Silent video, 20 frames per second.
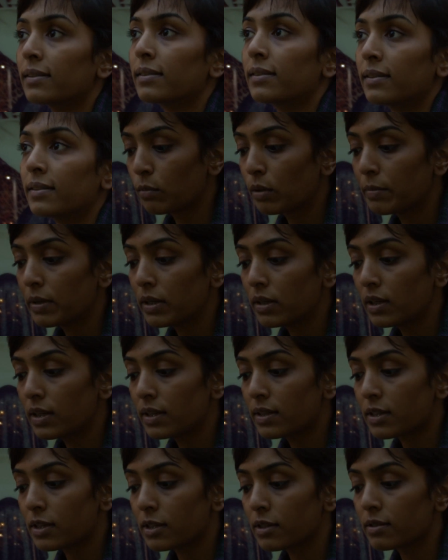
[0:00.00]
I think women
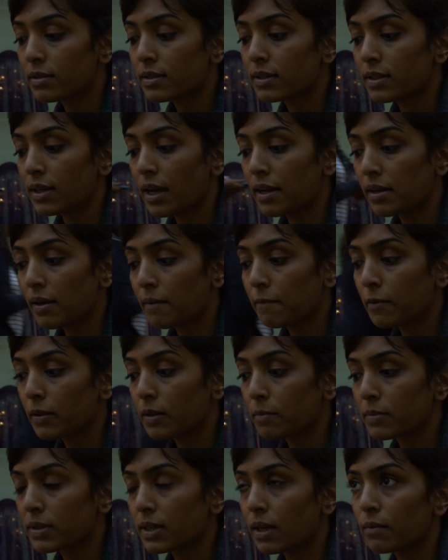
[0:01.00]
need to stand up
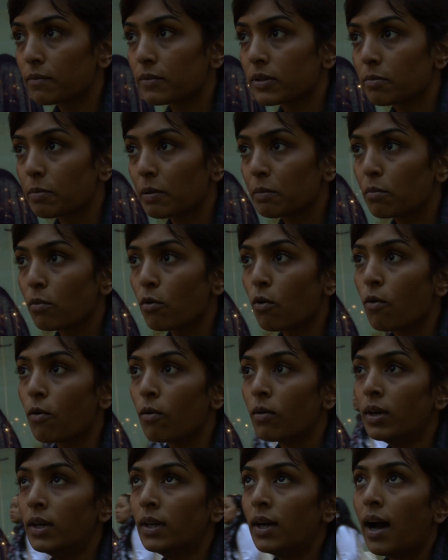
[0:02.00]
for themselves a bit
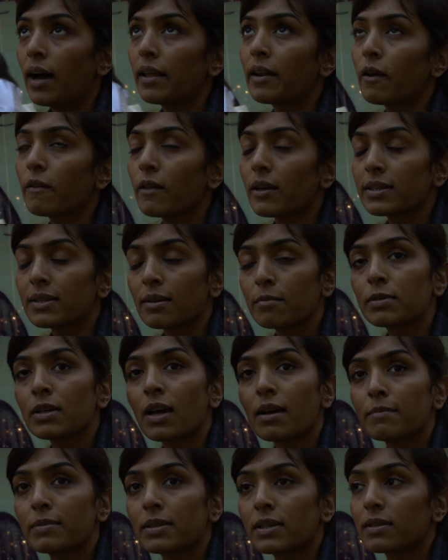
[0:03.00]
more. I know that
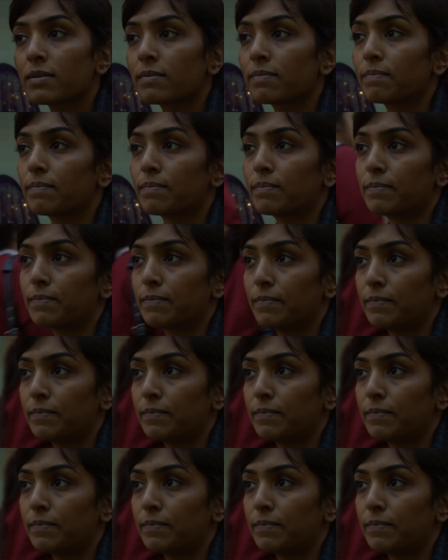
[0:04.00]
sometimes it's